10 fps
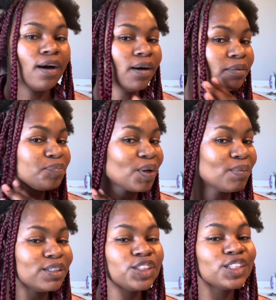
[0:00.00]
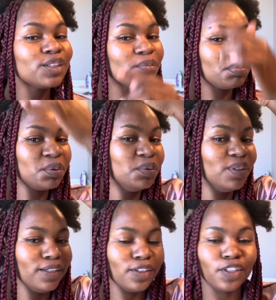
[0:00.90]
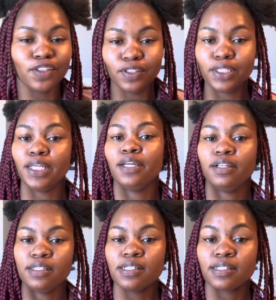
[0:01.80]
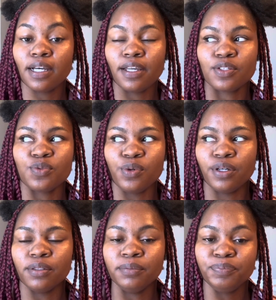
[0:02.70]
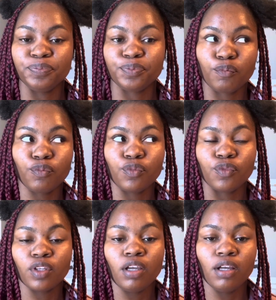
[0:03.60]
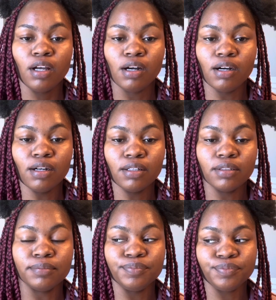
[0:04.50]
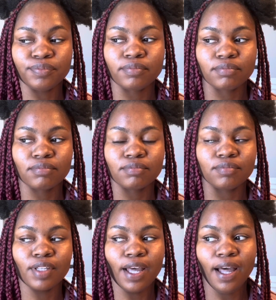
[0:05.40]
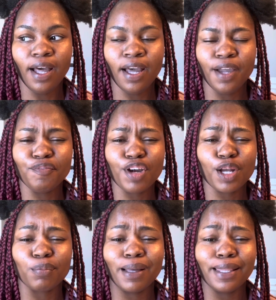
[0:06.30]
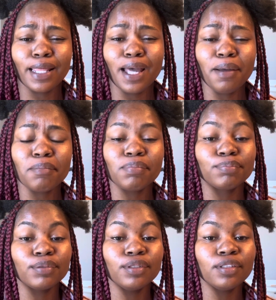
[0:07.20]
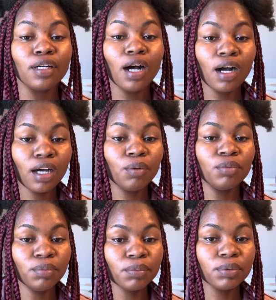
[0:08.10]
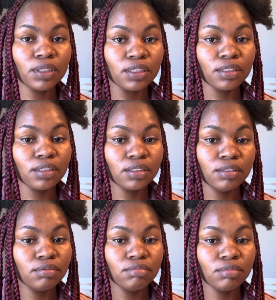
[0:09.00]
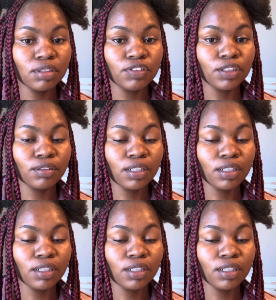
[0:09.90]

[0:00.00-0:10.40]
I'm actually gonna put like the curly hair inside as well. I forgot about that, but I will be putting in the video.